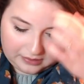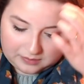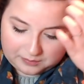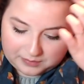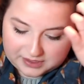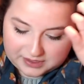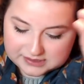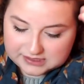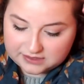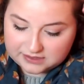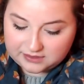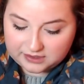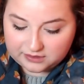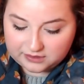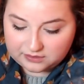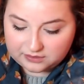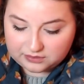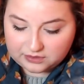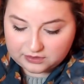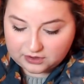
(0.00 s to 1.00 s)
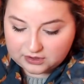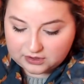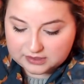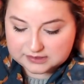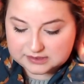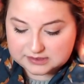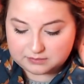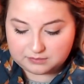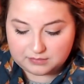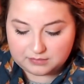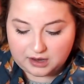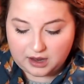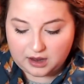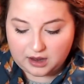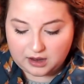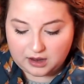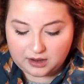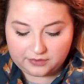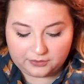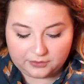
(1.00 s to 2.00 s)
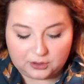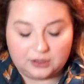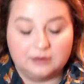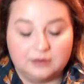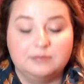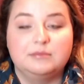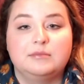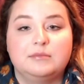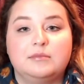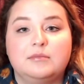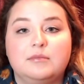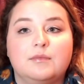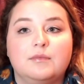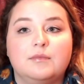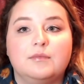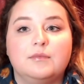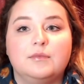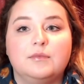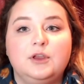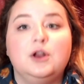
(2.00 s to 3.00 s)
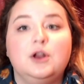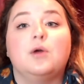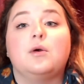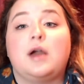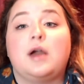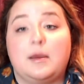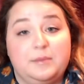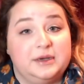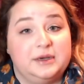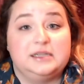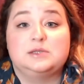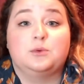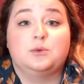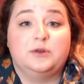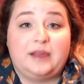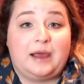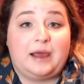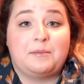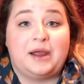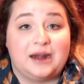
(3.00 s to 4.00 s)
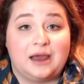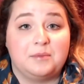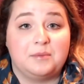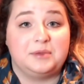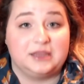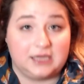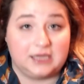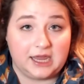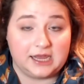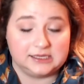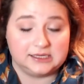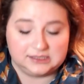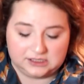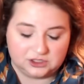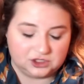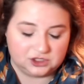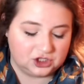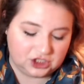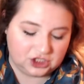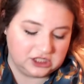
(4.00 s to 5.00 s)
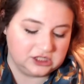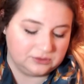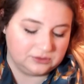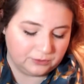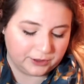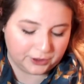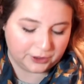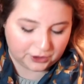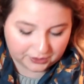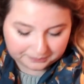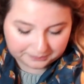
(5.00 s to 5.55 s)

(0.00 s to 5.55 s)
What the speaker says: Because I think there are some other, you know, companies where that might not be the case. And she's really good.